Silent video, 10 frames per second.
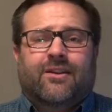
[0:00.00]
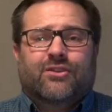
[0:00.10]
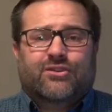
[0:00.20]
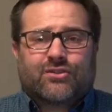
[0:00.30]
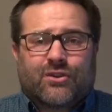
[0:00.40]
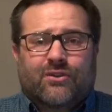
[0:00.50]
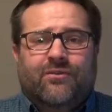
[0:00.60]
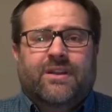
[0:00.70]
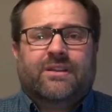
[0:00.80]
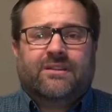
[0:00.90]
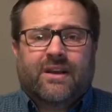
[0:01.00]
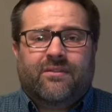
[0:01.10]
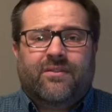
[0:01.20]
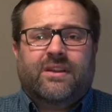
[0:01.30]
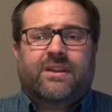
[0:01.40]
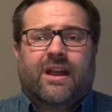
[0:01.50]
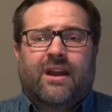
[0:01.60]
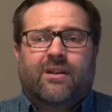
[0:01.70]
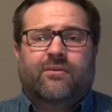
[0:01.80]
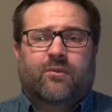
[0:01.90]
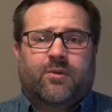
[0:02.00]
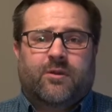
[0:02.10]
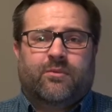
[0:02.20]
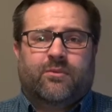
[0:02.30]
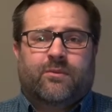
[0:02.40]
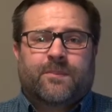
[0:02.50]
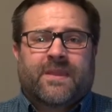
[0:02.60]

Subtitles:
serving, loving, caring for people,